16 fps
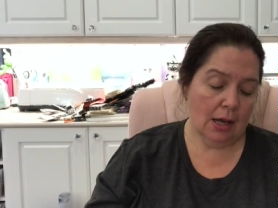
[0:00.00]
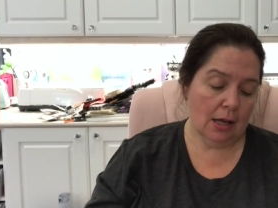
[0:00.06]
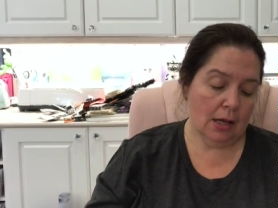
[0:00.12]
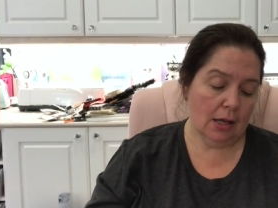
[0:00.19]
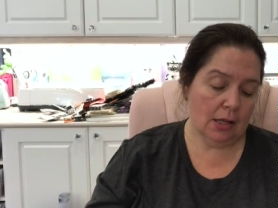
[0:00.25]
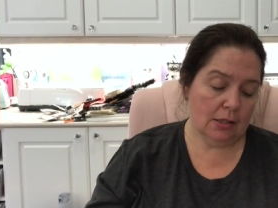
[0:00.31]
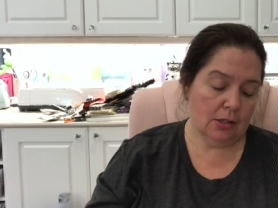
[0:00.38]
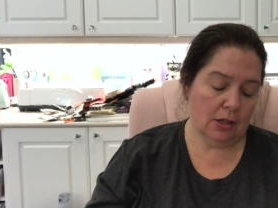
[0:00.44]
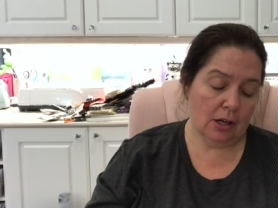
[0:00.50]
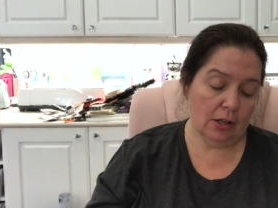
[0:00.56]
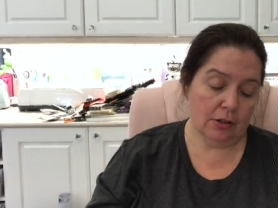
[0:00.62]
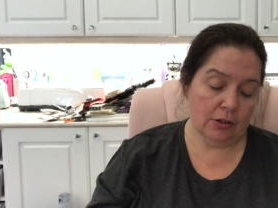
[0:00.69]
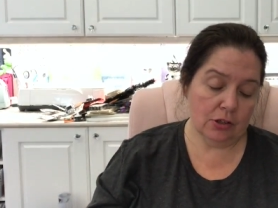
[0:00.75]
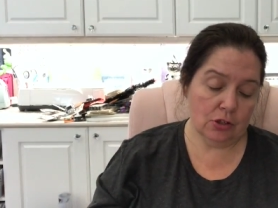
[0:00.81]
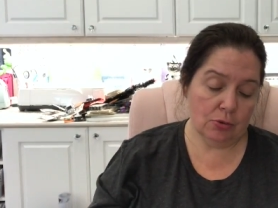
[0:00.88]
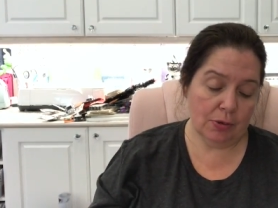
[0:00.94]

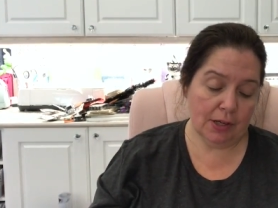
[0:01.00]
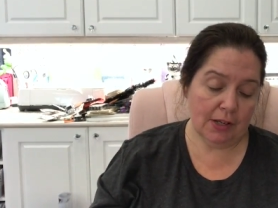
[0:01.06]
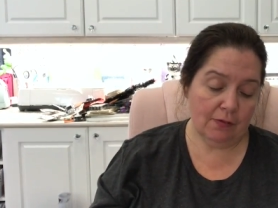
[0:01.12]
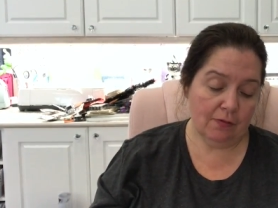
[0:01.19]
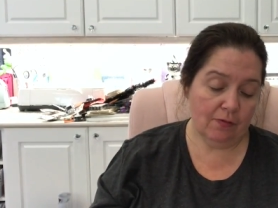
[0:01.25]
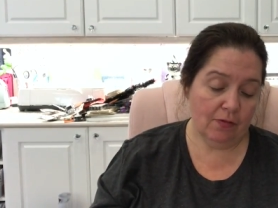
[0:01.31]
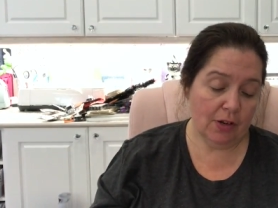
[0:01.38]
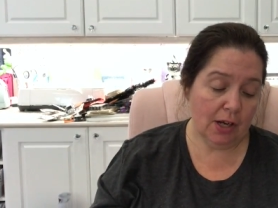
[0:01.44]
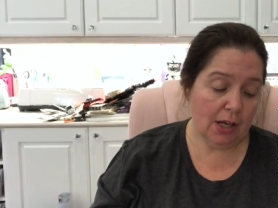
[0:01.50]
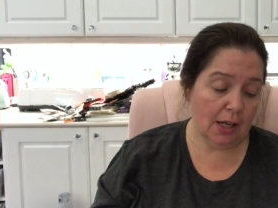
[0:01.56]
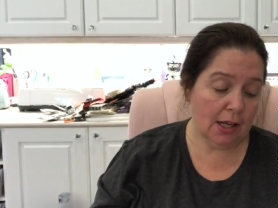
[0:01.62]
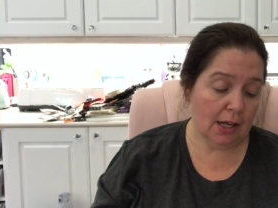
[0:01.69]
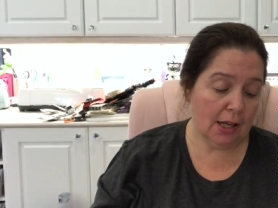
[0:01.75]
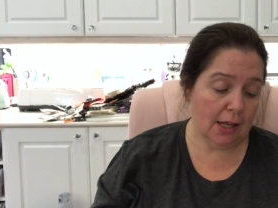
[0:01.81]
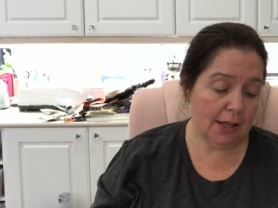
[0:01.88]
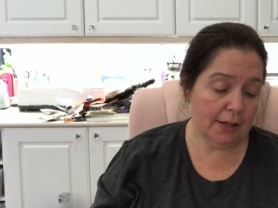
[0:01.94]

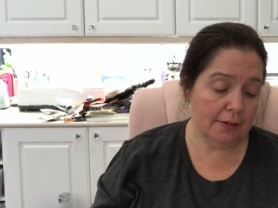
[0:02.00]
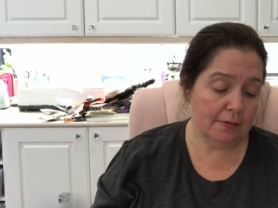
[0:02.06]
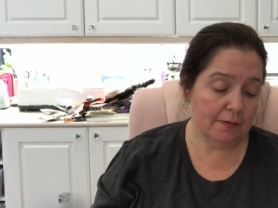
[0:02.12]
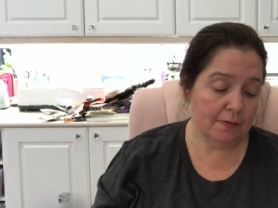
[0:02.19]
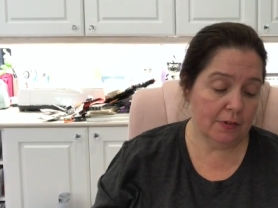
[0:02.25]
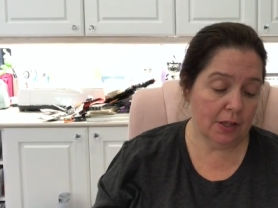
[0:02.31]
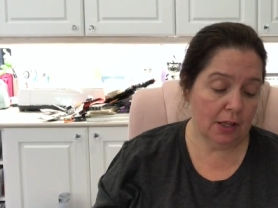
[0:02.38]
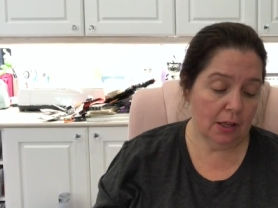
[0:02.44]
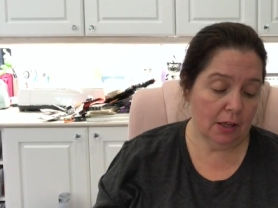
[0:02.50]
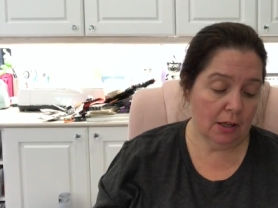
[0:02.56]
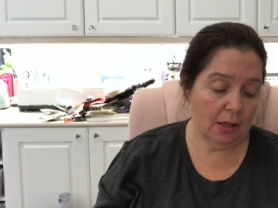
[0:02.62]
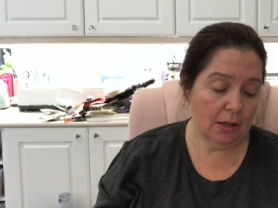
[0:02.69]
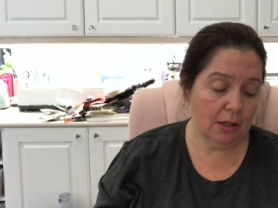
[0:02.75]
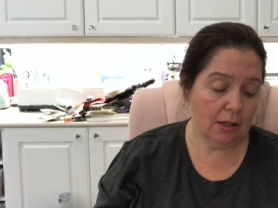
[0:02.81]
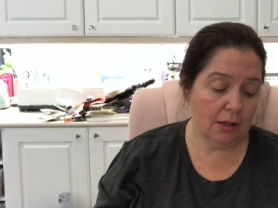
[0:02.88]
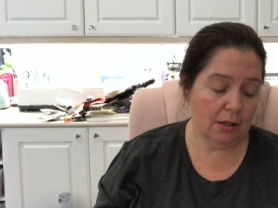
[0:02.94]
$1.25,
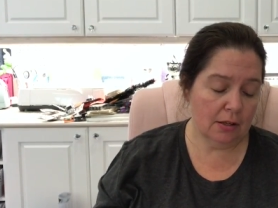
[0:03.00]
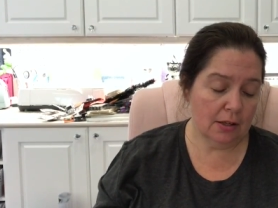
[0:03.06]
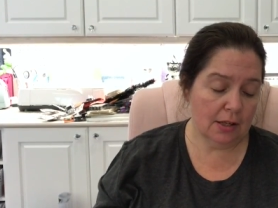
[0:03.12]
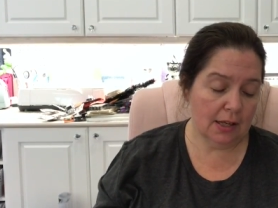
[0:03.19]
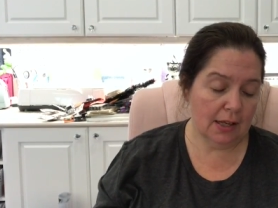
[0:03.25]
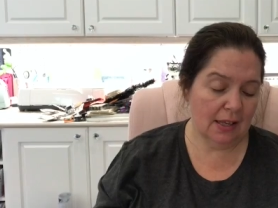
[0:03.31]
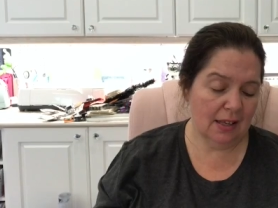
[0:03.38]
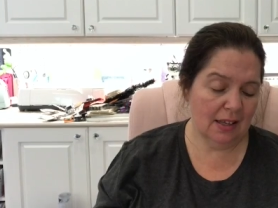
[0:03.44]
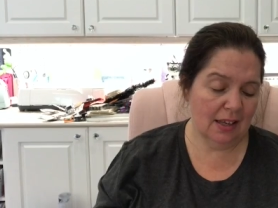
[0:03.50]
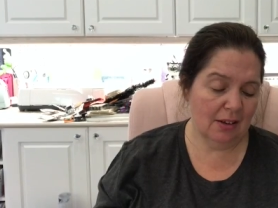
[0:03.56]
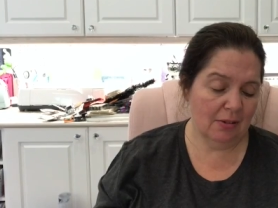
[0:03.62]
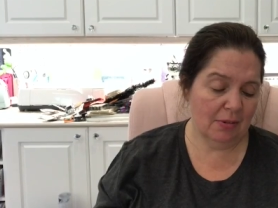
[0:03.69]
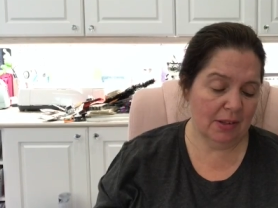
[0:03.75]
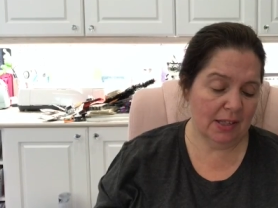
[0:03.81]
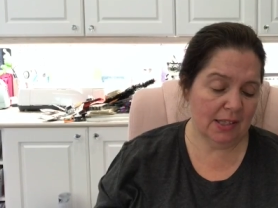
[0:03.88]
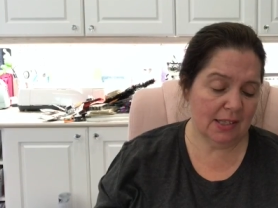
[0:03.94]
and I
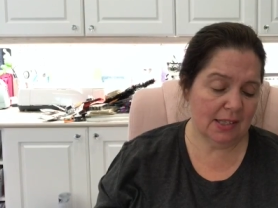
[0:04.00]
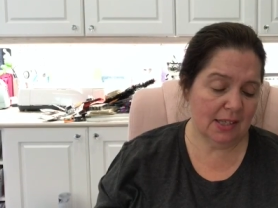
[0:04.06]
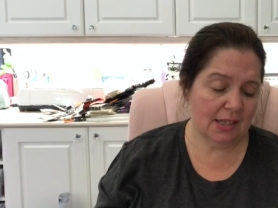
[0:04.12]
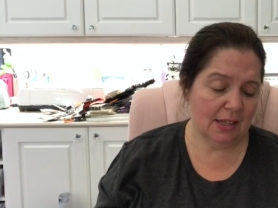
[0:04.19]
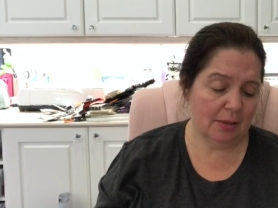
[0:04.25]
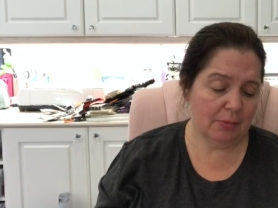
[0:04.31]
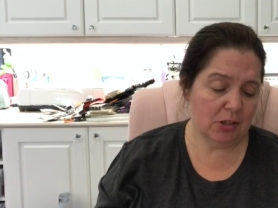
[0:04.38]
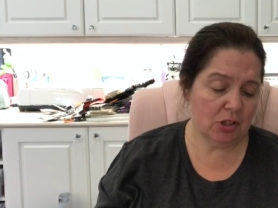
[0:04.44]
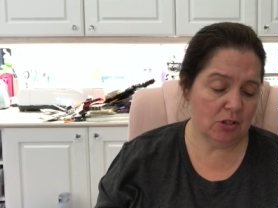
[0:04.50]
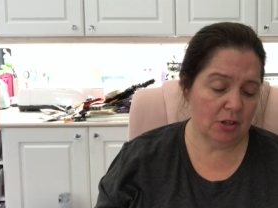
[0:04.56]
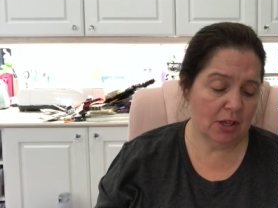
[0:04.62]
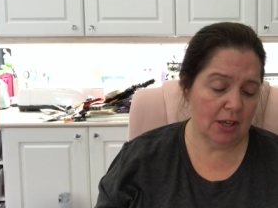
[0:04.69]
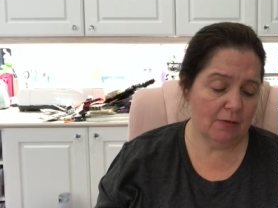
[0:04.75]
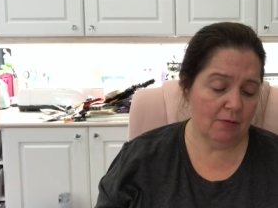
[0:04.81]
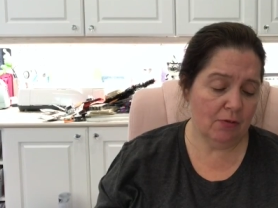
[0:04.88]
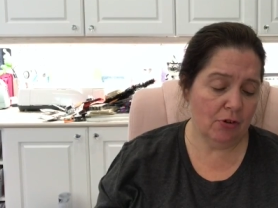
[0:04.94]
can't really see how much you
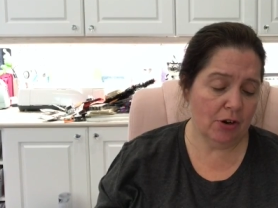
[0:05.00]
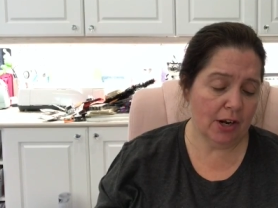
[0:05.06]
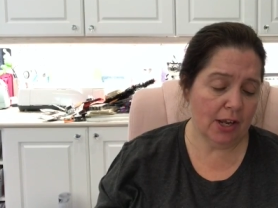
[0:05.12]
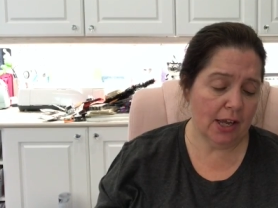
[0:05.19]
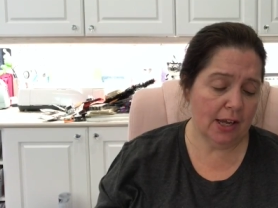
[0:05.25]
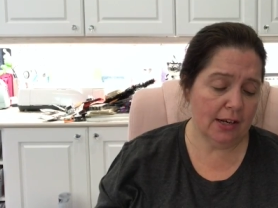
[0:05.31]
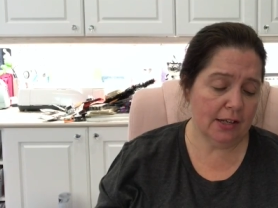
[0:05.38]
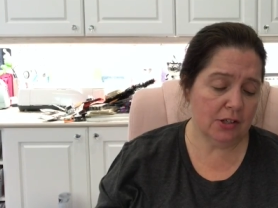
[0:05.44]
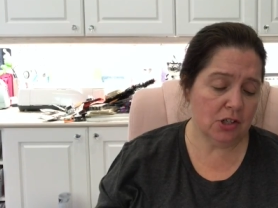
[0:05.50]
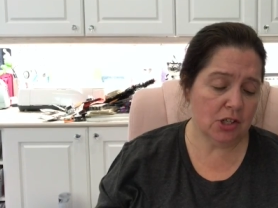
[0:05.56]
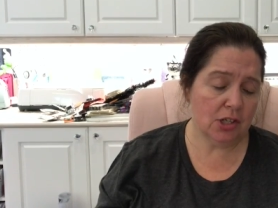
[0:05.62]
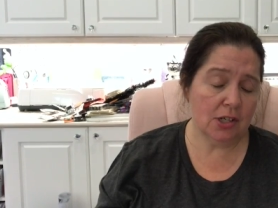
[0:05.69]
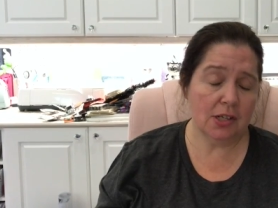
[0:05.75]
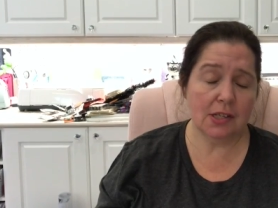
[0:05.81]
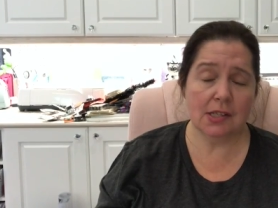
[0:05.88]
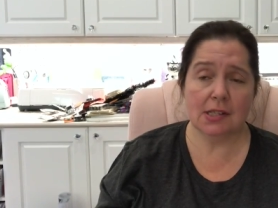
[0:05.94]
get. 48
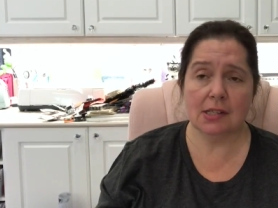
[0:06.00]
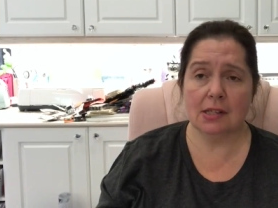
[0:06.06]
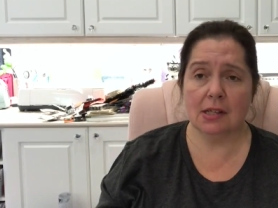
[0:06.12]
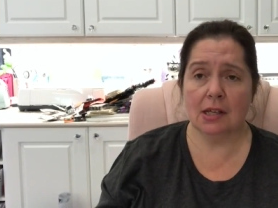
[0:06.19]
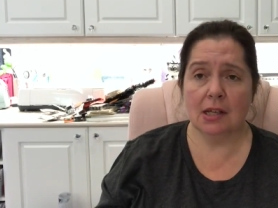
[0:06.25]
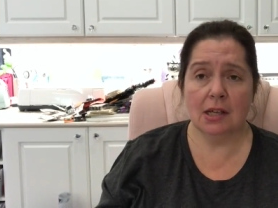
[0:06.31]
inches.